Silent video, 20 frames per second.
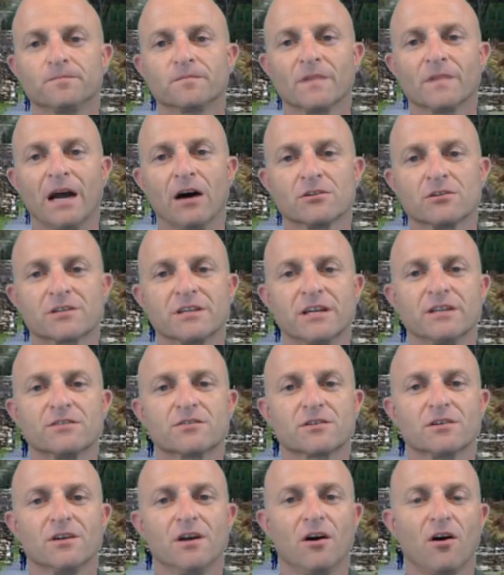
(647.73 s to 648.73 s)
Now,
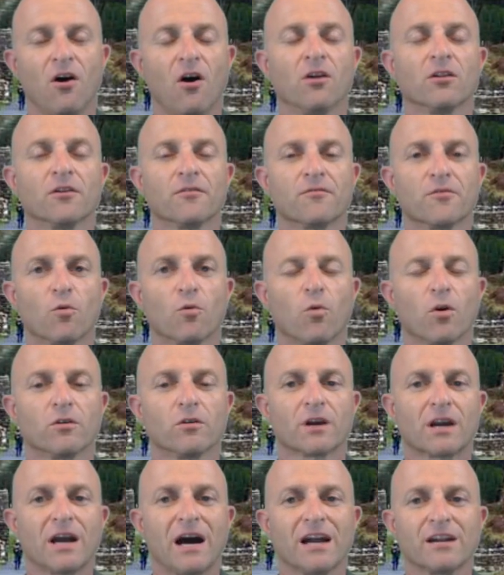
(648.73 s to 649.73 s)
since all of the world
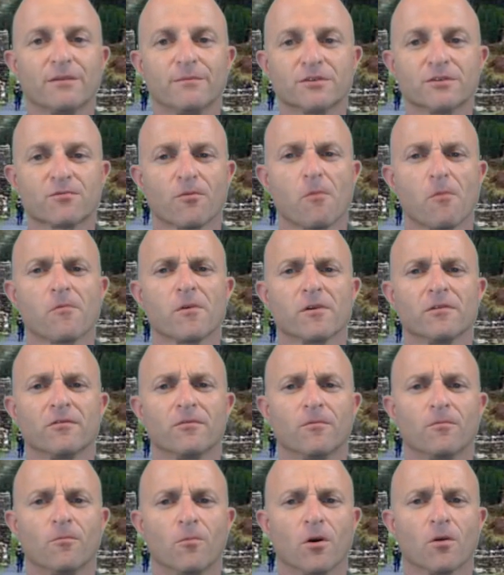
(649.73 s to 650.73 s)
economies
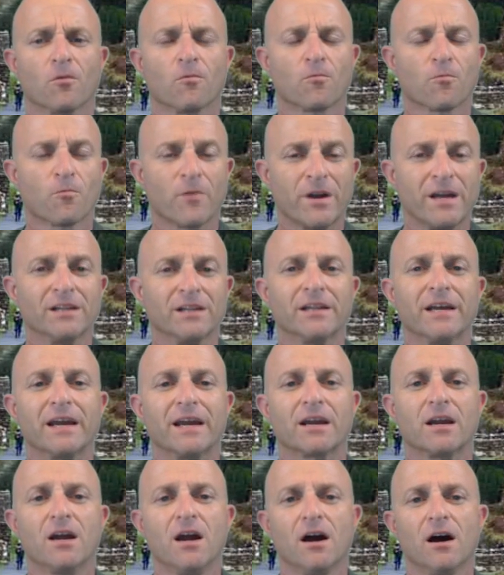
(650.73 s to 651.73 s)
were
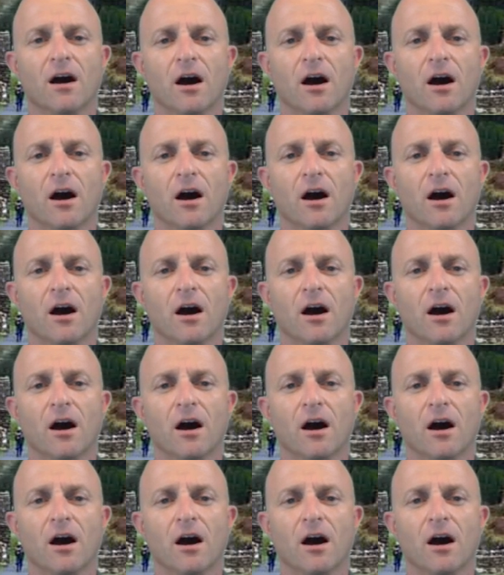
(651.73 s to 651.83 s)
reeling